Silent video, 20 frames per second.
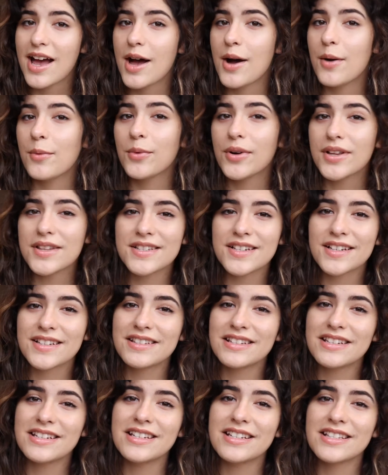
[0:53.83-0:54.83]
and one
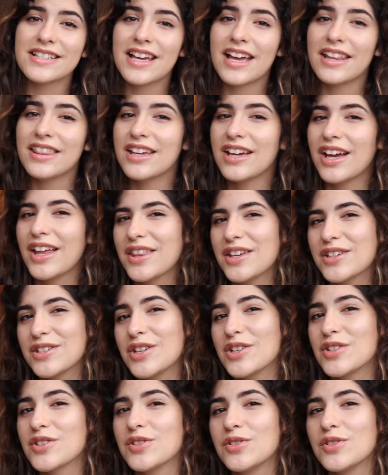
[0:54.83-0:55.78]
succeeds and the other does